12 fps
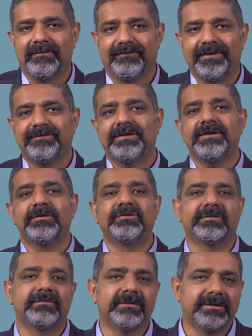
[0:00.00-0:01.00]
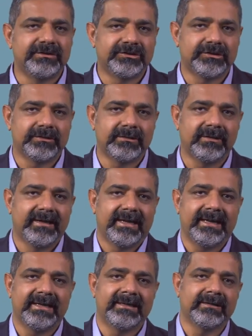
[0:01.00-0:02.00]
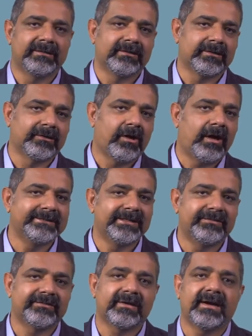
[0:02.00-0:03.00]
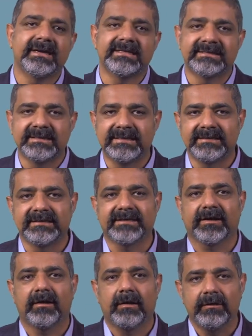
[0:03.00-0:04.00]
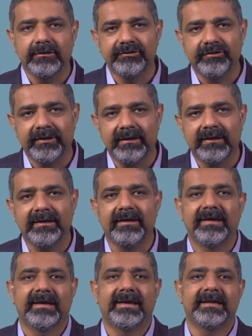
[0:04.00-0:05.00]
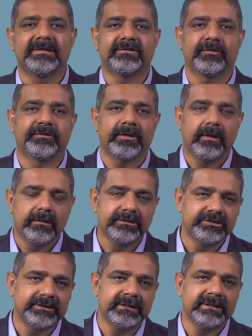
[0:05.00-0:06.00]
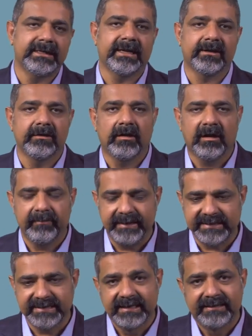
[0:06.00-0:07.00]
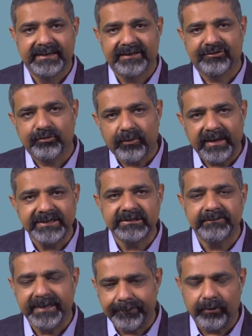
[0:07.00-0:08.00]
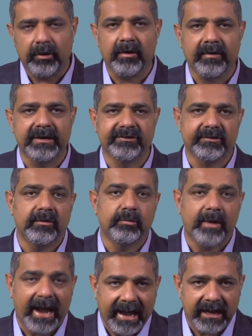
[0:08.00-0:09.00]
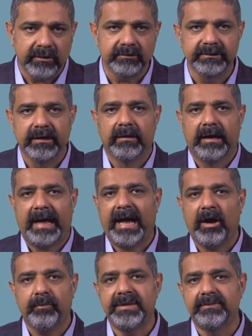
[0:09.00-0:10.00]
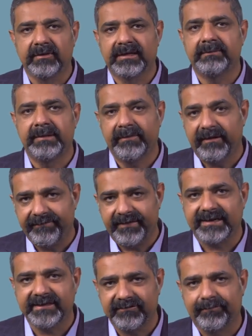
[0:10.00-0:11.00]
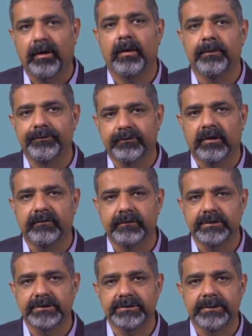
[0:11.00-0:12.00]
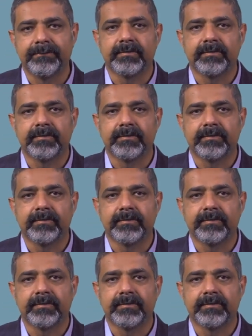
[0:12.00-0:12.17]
50 years of literature in the cognitive sciences, in psychology, in sociology, and economics that has tried to make progress around how people can be effective problem solvers.